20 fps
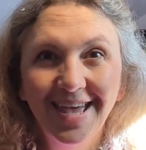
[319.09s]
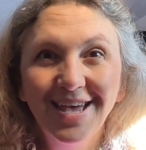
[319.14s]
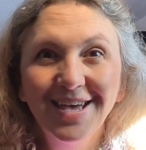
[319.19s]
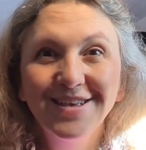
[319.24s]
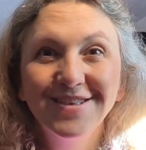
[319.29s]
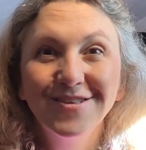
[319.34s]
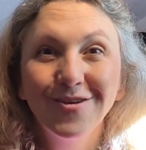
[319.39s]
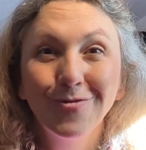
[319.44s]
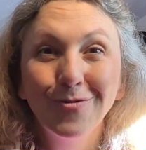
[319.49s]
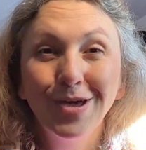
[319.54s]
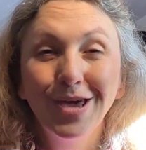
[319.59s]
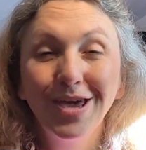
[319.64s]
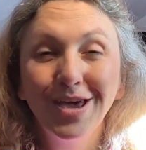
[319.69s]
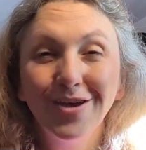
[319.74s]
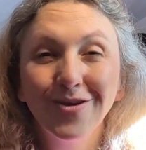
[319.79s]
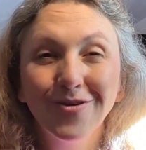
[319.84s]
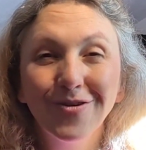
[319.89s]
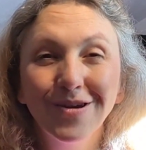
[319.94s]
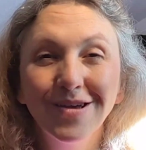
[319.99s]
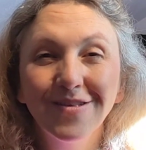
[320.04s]
So
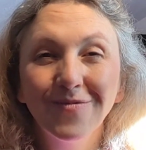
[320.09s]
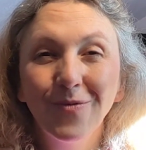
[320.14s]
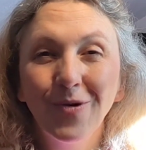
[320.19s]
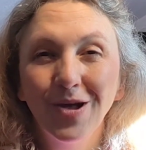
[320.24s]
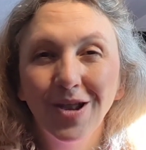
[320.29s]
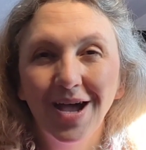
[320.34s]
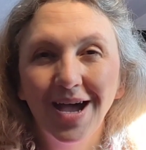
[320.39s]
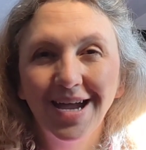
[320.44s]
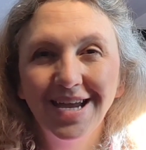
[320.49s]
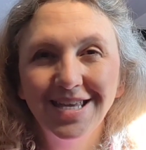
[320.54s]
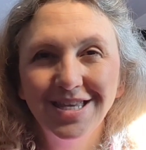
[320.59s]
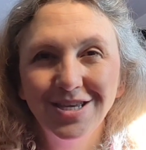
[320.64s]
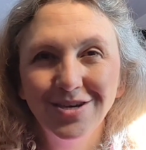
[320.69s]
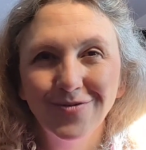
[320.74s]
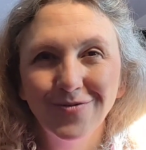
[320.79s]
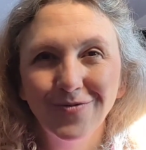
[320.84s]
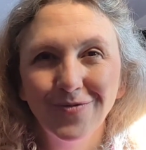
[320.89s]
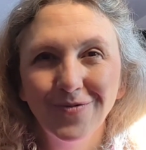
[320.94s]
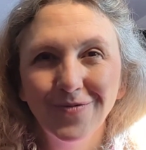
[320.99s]
here is what I do.